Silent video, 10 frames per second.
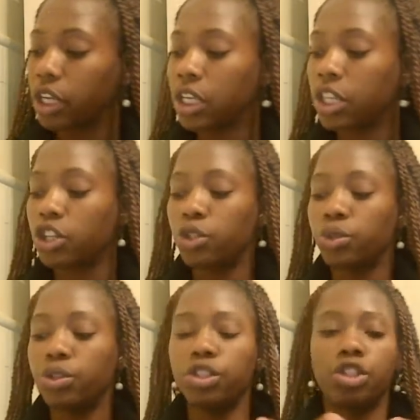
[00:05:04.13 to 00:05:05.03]
either
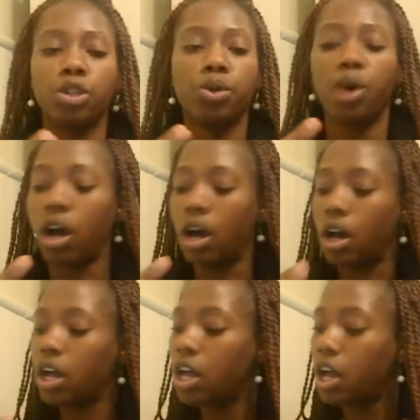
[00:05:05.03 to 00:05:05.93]
through
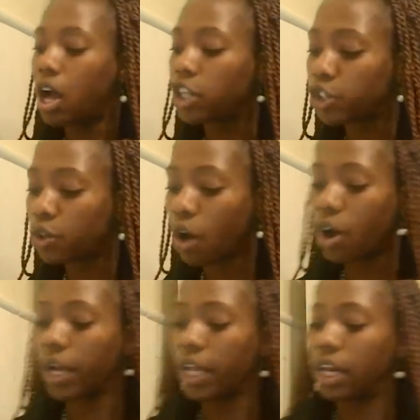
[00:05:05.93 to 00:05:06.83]
a
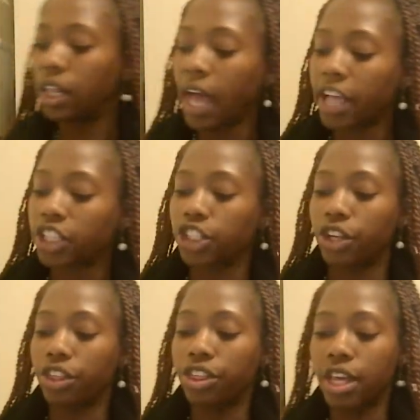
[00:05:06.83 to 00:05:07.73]
drawing, a
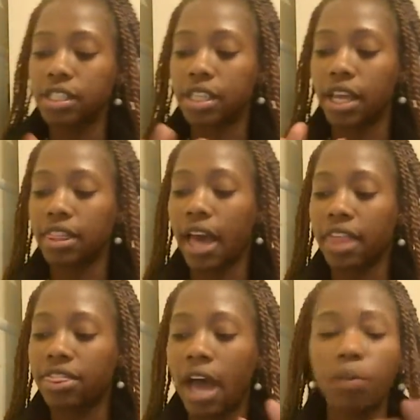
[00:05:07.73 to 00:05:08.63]
lecture, things like
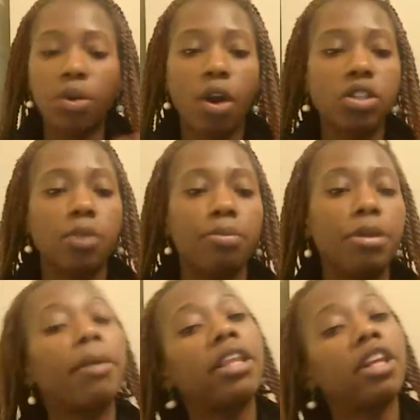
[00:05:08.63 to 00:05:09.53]
that. That would also be
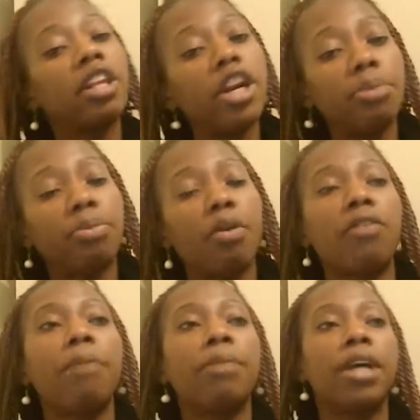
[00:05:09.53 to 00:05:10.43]
by their learning
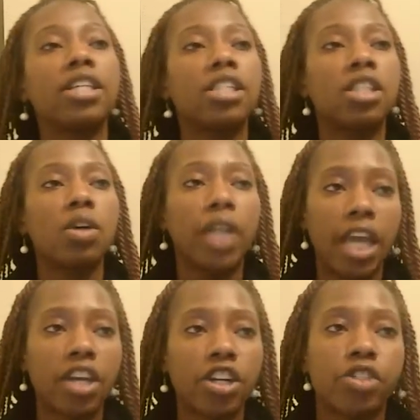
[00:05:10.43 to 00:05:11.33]
profile, because it still
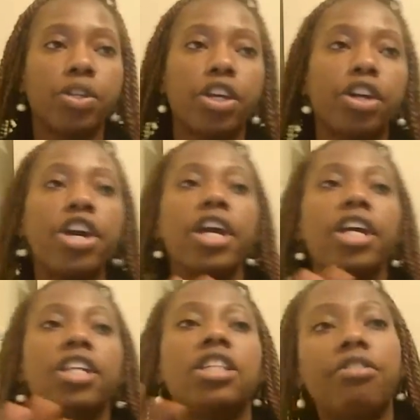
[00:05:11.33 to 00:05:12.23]
caters to their
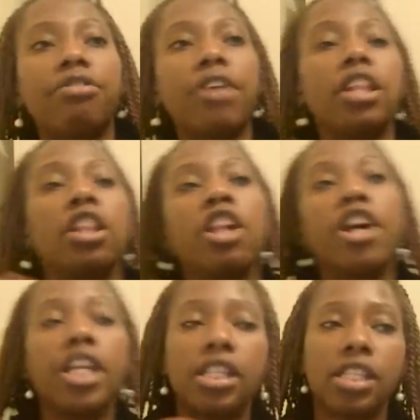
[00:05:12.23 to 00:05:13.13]
different
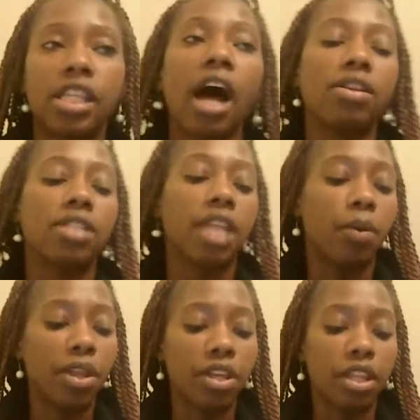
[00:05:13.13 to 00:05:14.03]
learning styles, like
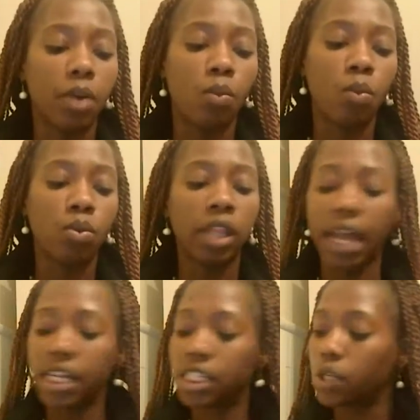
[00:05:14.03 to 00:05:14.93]
whether they
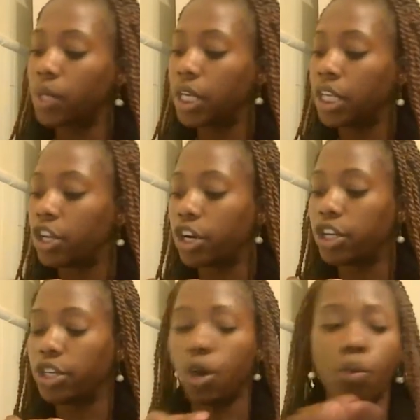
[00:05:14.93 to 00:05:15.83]
like to either,
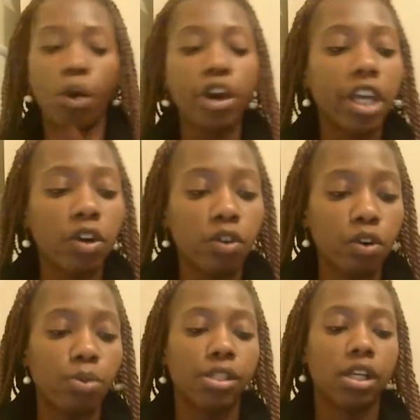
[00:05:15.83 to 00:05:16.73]
work in
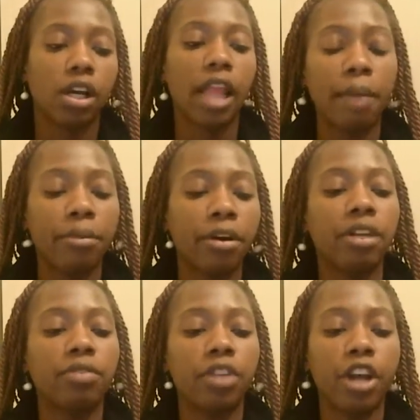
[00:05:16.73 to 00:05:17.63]
groups, the
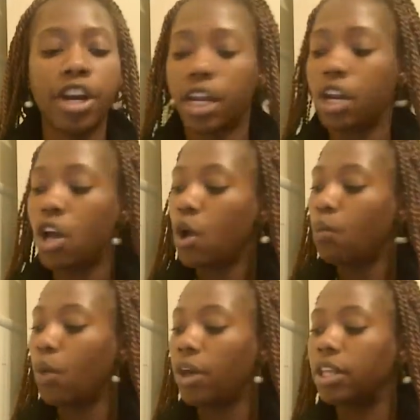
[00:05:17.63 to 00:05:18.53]
collaborative learning,
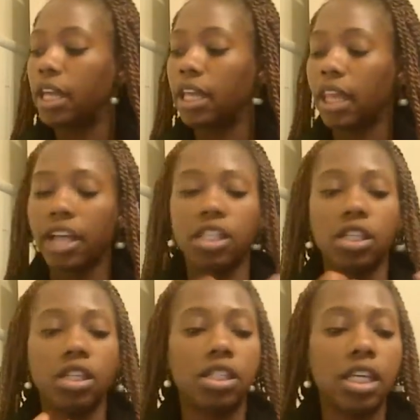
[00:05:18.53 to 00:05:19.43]
whether they like
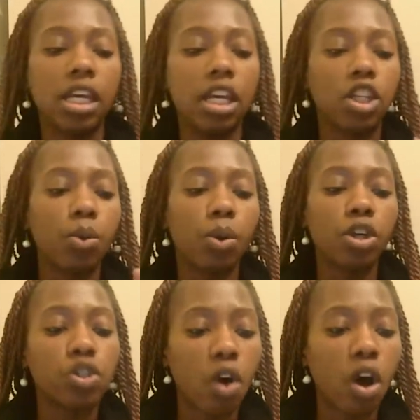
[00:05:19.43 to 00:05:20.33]
to see it through a
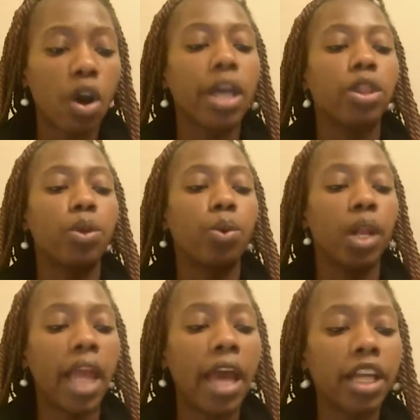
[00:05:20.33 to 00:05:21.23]
drawing, through a
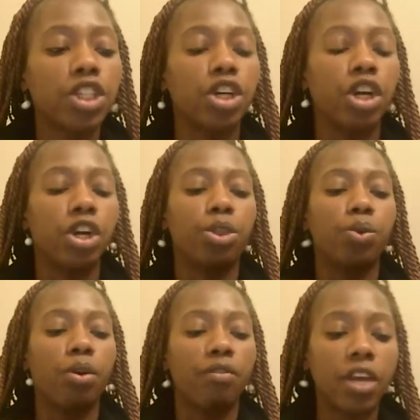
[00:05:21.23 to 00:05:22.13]
lecture,
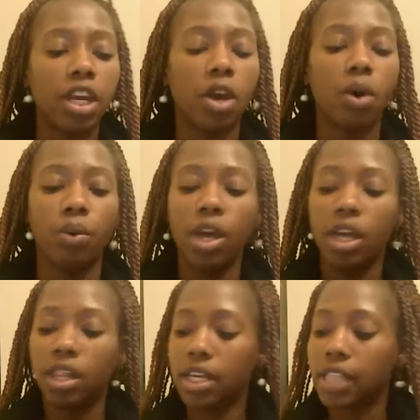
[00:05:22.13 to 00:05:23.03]
through a video,
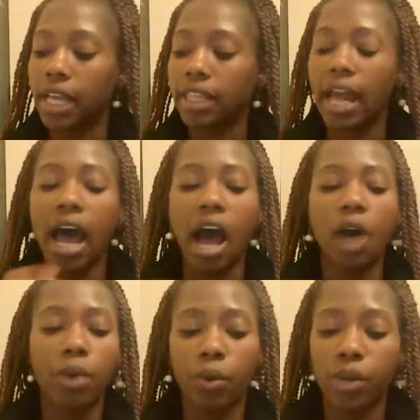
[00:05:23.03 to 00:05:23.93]
things like that,
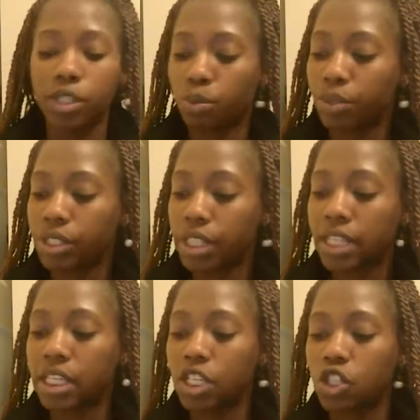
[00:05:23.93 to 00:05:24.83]
how we're going to
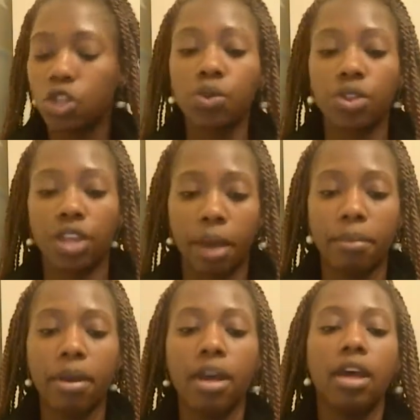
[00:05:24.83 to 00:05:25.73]
present it to
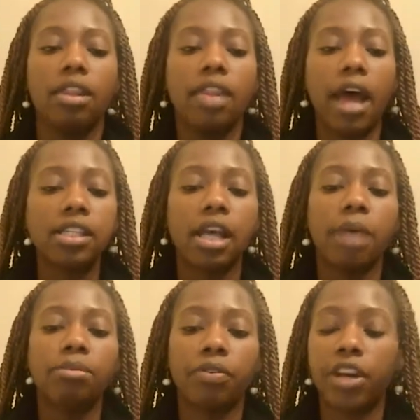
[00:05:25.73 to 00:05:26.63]
them. That's
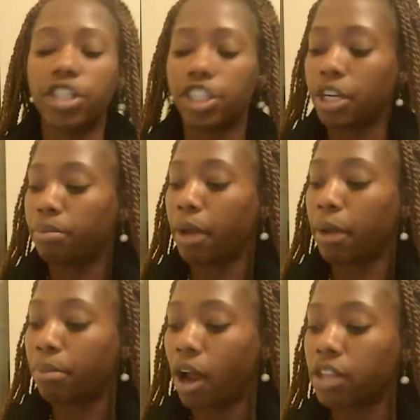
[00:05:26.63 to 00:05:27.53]
differentiating by
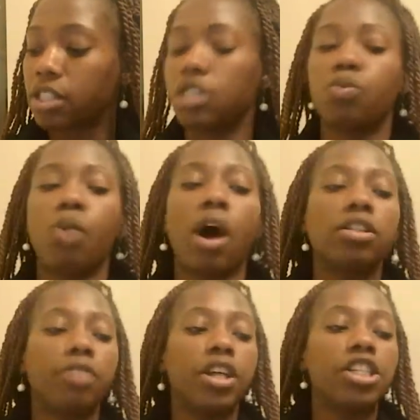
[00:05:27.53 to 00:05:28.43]
process. While
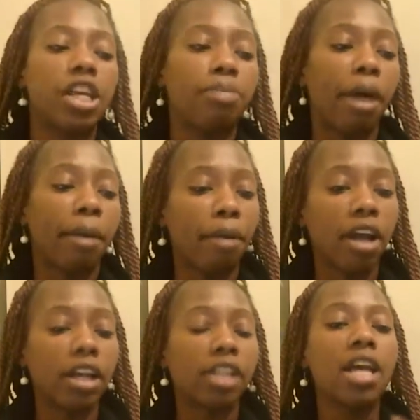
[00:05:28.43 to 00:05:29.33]
differentiating by
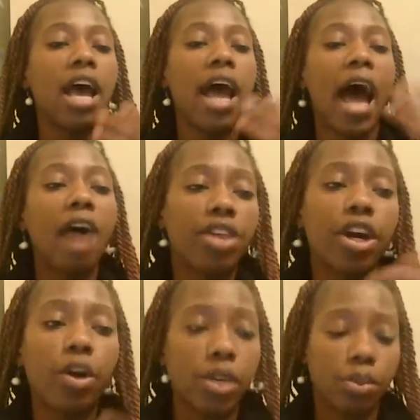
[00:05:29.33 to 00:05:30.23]
product, how
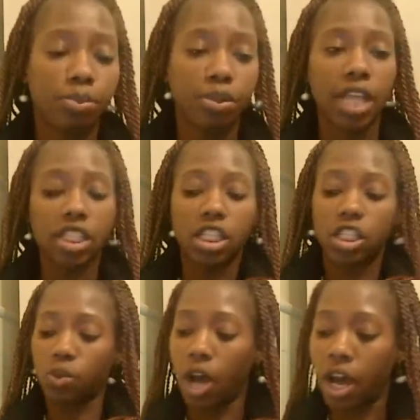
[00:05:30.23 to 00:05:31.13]
they're going to present it
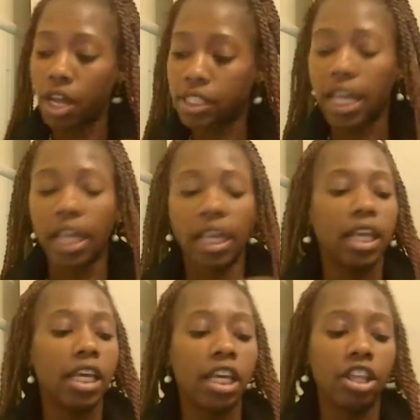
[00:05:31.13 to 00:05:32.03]
to us, they
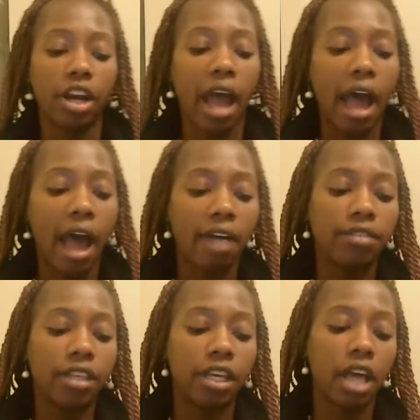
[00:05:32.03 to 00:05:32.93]
can either
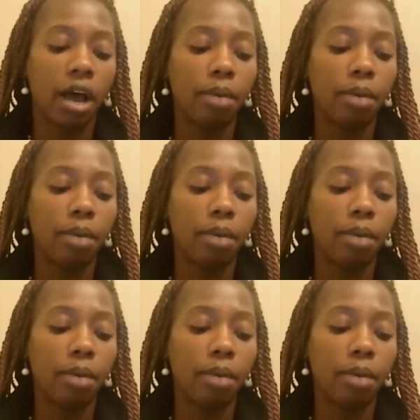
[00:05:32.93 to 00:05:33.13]
have the